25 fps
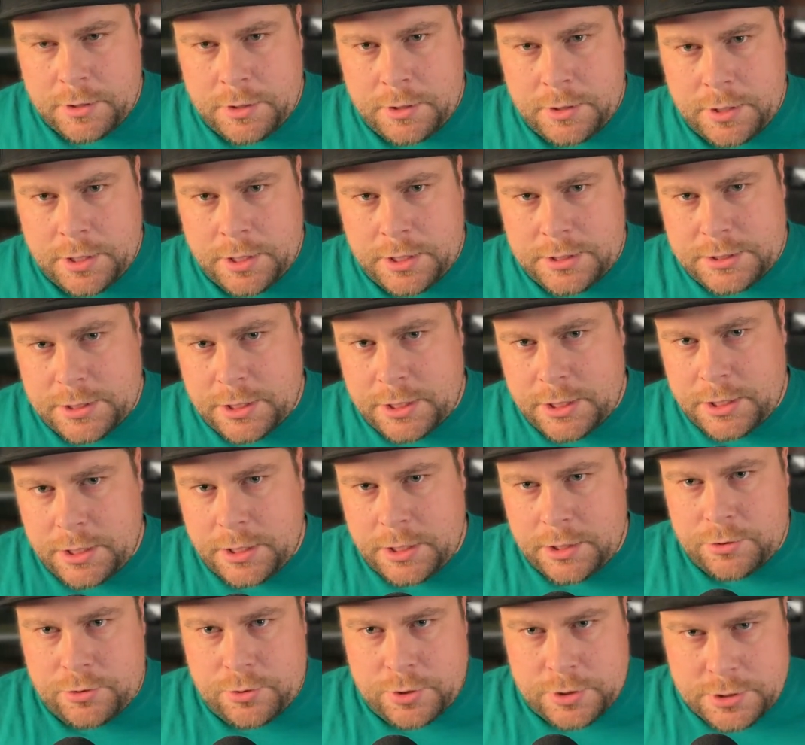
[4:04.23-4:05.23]
has any
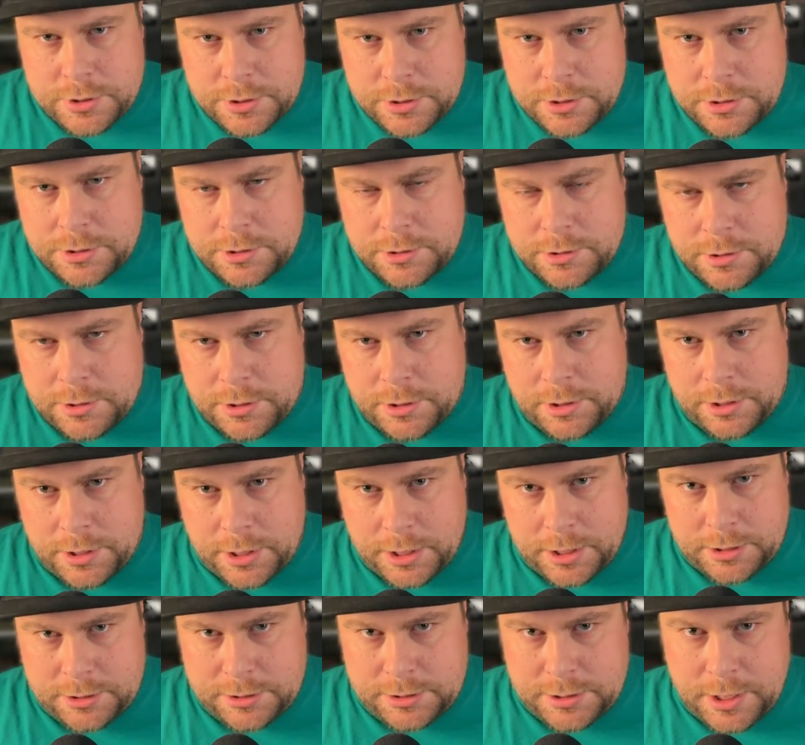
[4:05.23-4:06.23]
interest to the
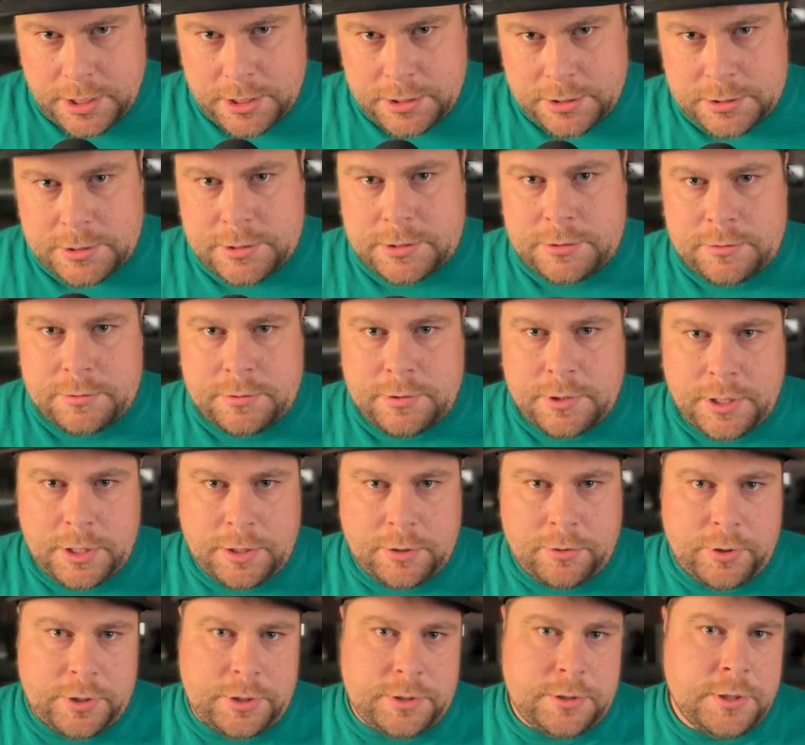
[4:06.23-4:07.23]
United States,
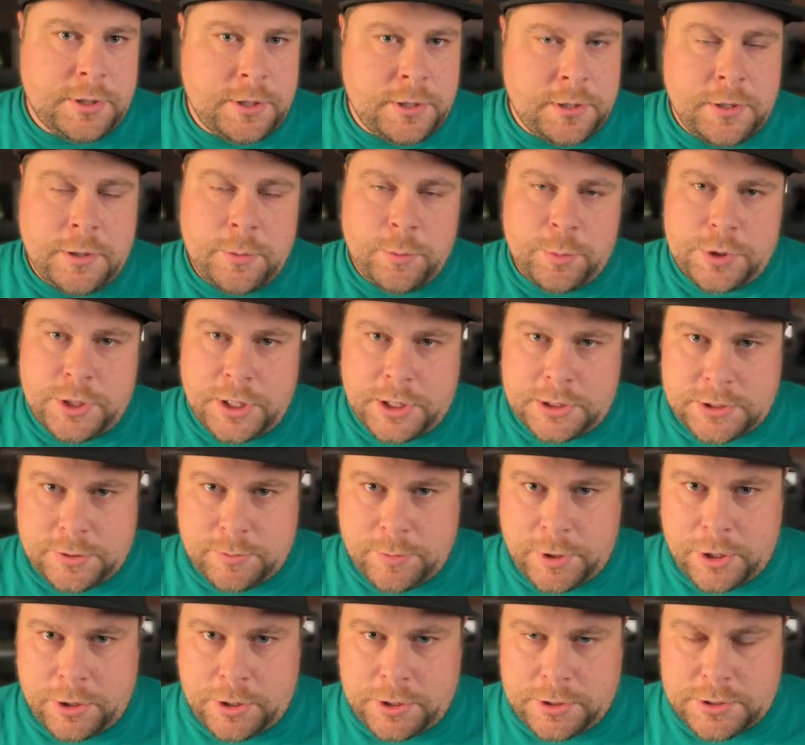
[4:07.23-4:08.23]
how it protects
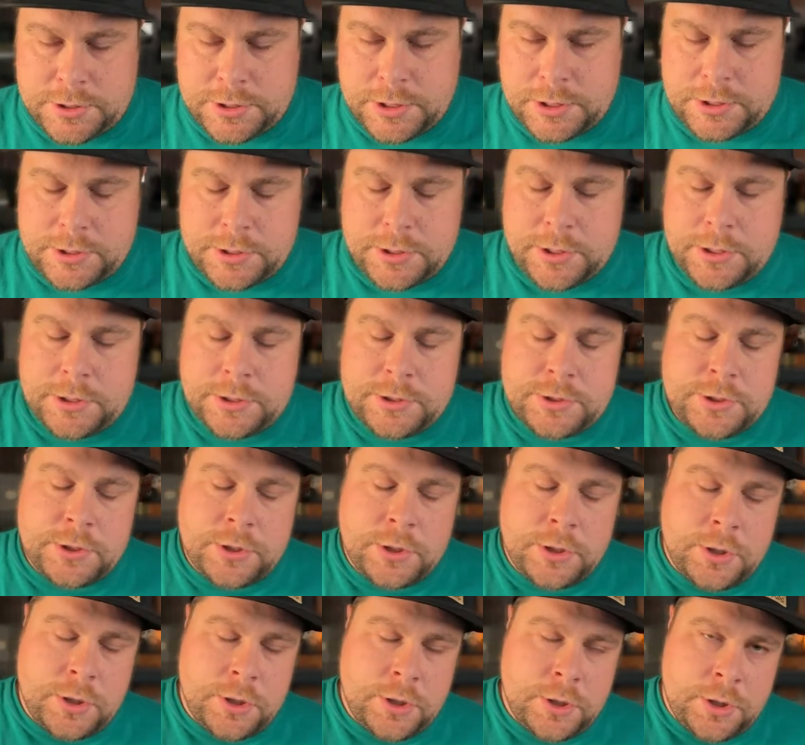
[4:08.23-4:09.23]
American citizens,
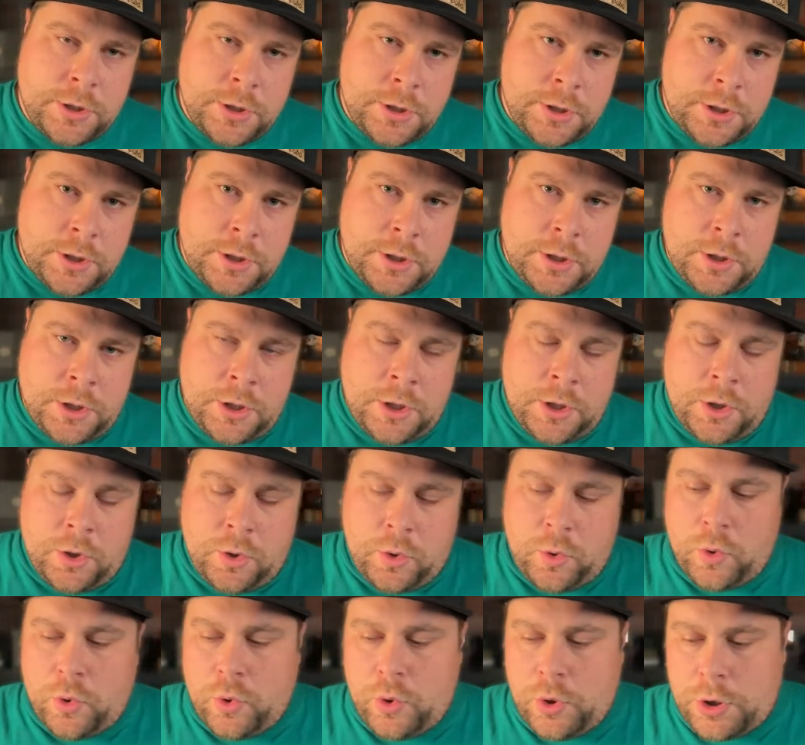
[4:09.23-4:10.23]

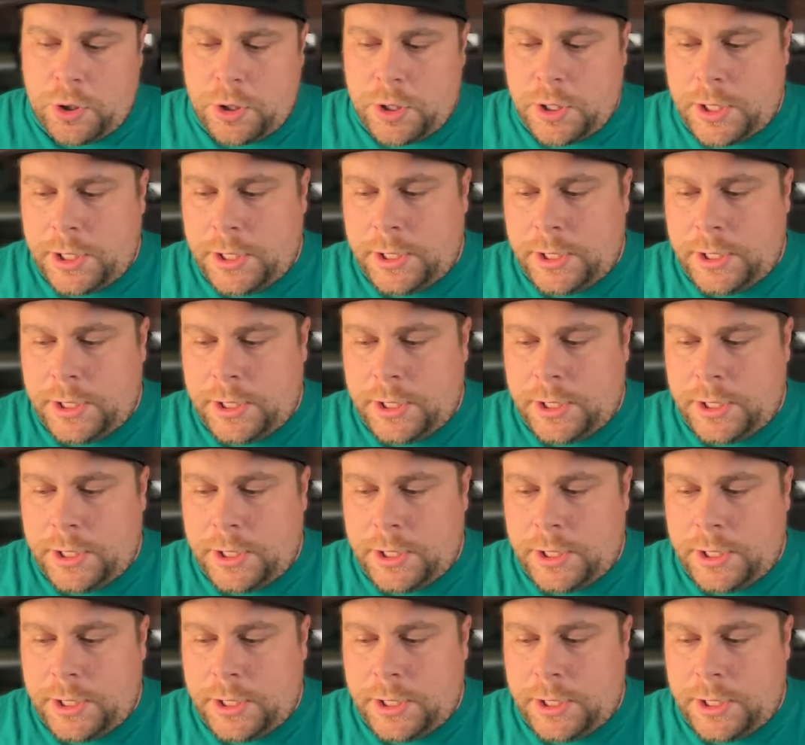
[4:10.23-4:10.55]
or